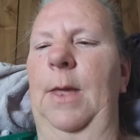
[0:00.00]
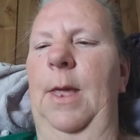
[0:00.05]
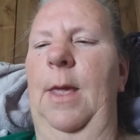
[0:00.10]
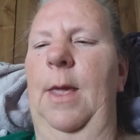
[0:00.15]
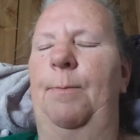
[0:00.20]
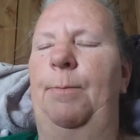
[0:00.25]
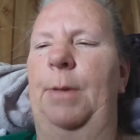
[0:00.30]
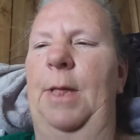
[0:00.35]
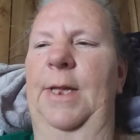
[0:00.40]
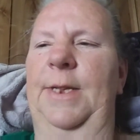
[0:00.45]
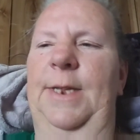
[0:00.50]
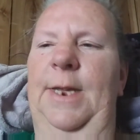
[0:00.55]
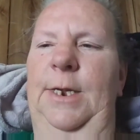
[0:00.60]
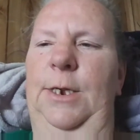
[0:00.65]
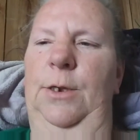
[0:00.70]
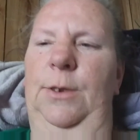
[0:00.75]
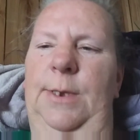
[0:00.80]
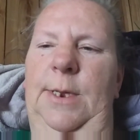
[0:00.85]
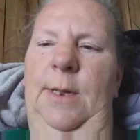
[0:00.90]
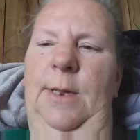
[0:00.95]
Plus I
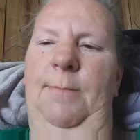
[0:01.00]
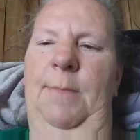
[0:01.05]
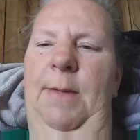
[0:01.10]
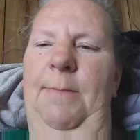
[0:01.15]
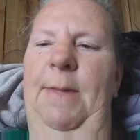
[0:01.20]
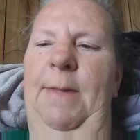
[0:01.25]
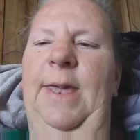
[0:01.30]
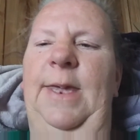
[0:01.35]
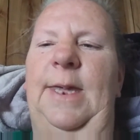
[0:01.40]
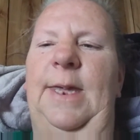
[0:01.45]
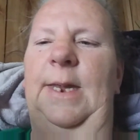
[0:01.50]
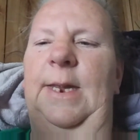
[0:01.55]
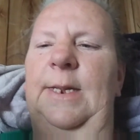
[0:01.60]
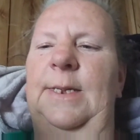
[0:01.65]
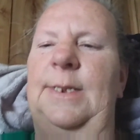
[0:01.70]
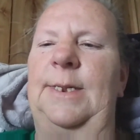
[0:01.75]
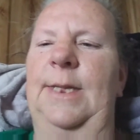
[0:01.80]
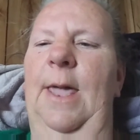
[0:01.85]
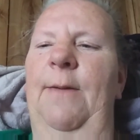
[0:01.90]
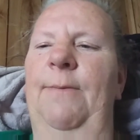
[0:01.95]
use it in my baking
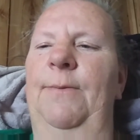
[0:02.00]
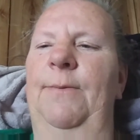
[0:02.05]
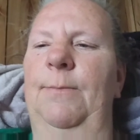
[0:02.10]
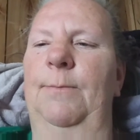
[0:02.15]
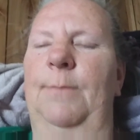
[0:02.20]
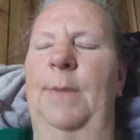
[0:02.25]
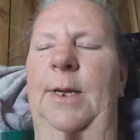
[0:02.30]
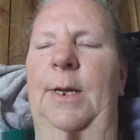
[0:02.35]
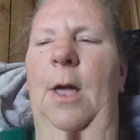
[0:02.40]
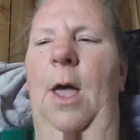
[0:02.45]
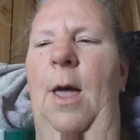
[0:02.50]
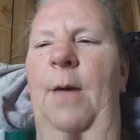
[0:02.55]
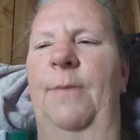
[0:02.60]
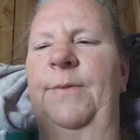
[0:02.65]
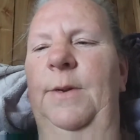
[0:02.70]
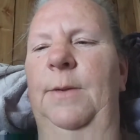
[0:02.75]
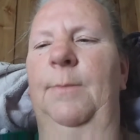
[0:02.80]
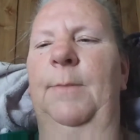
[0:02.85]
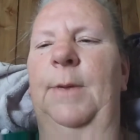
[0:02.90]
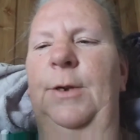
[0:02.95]
and stuff. My
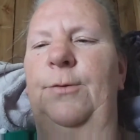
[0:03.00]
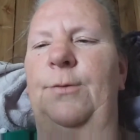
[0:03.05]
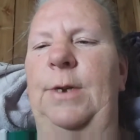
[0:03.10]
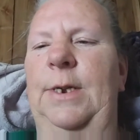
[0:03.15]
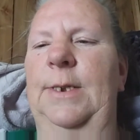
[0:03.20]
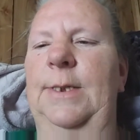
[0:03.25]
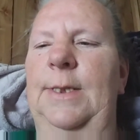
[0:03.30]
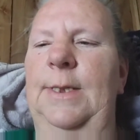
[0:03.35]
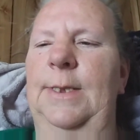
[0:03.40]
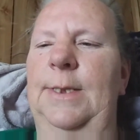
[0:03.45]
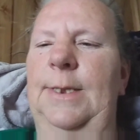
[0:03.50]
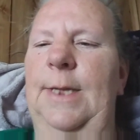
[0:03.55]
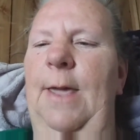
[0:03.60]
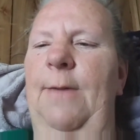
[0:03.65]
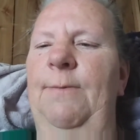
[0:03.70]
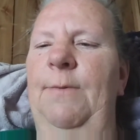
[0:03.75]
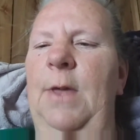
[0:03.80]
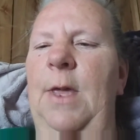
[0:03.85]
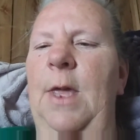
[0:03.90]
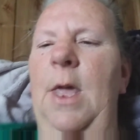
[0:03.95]
coffee and my drinks and
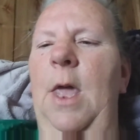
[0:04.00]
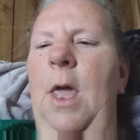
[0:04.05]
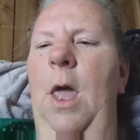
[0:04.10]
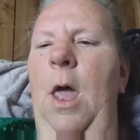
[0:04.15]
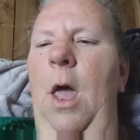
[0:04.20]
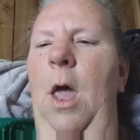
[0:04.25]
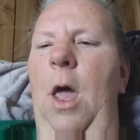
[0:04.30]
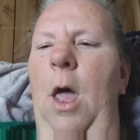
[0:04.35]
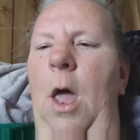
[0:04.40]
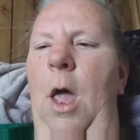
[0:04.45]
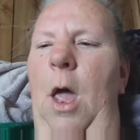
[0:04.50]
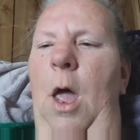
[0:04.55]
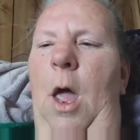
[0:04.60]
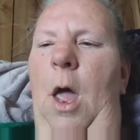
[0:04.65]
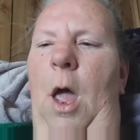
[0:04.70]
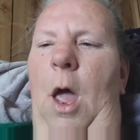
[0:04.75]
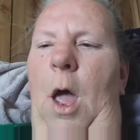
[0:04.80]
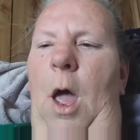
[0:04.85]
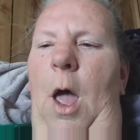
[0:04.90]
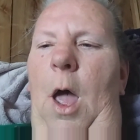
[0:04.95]
stuff.
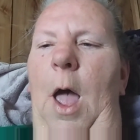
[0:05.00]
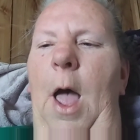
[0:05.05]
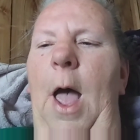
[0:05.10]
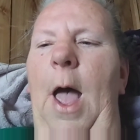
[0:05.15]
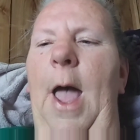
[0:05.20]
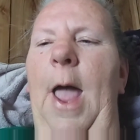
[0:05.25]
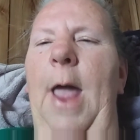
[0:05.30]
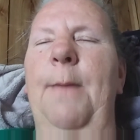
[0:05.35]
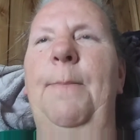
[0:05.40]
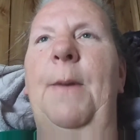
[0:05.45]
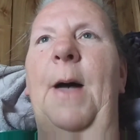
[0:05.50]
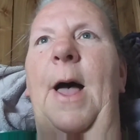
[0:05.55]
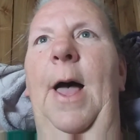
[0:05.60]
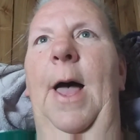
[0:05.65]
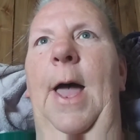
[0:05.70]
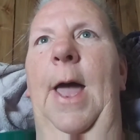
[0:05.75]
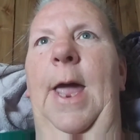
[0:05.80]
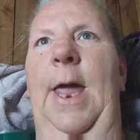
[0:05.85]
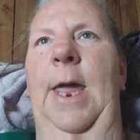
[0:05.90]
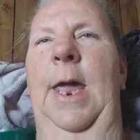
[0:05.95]
I
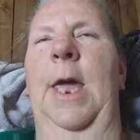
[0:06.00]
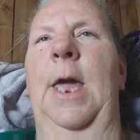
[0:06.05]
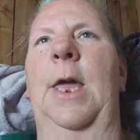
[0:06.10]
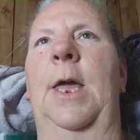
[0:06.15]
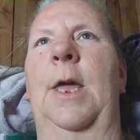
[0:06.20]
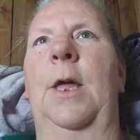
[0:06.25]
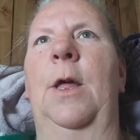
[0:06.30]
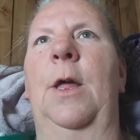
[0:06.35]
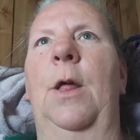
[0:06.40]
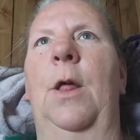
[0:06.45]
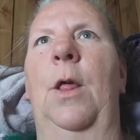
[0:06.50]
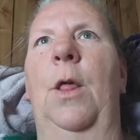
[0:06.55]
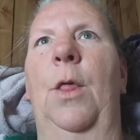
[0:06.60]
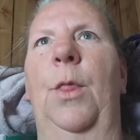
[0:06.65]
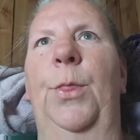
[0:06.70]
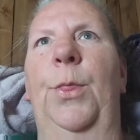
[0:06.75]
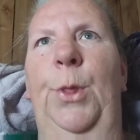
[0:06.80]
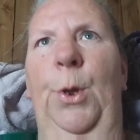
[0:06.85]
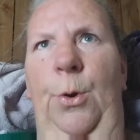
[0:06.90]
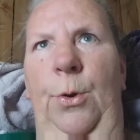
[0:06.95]
buy
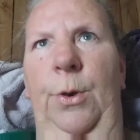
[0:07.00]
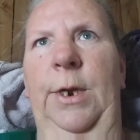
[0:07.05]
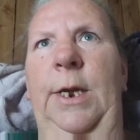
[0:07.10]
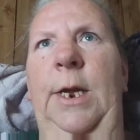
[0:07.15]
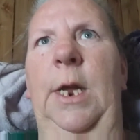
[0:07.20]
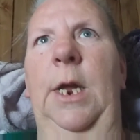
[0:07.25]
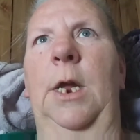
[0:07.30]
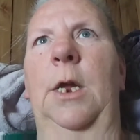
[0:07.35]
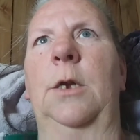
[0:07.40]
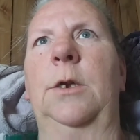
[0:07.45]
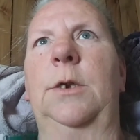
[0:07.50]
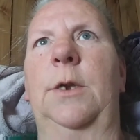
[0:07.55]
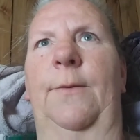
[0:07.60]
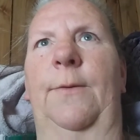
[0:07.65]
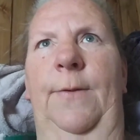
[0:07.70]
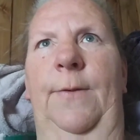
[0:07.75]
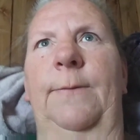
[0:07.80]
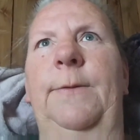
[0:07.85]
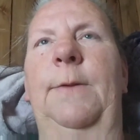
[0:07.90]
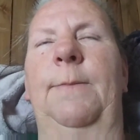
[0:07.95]
30 to
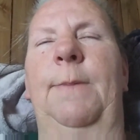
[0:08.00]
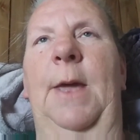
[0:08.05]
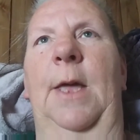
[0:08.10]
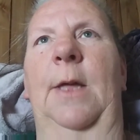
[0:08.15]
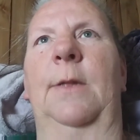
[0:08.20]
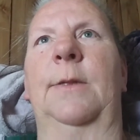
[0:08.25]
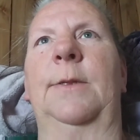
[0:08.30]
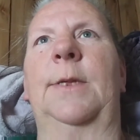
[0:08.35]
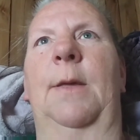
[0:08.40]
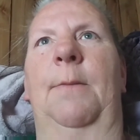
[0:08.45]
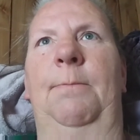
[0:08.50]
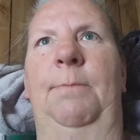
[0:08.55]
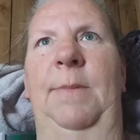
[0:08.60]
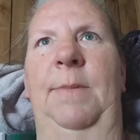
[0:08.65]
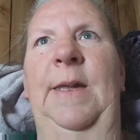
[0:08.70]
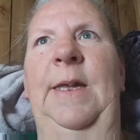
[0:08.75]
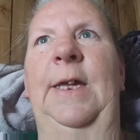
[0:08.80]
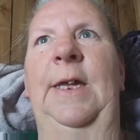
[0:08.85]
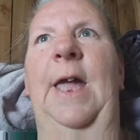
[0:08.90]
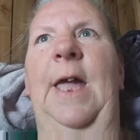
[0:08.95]
50 pounds of
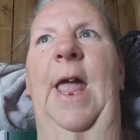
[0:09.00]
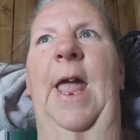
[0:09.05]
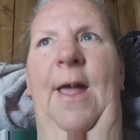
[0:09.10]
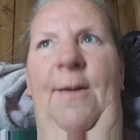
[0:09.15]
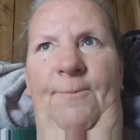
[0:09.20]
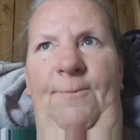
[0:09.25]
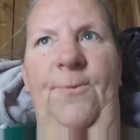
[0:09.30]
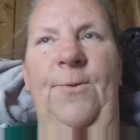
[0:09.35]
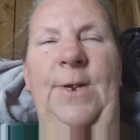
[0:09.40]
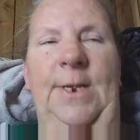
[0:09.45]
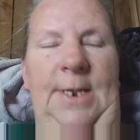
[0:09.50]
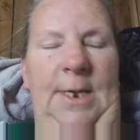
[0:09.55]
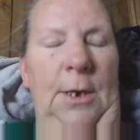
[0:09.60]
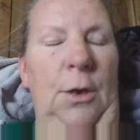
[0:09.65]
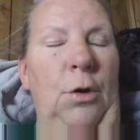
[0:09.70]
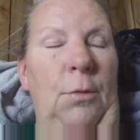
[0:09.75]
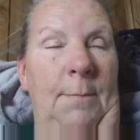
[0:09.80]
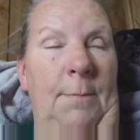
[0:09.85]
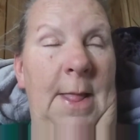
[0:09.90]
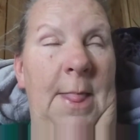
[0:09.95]
meat every
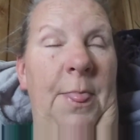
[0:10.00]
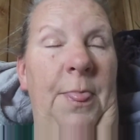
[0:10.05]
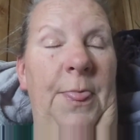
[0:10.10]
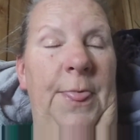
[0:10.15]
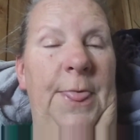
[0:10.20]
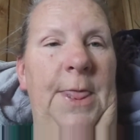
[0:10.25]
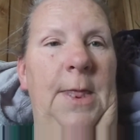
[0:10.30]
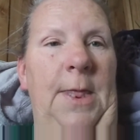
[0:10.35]
single month.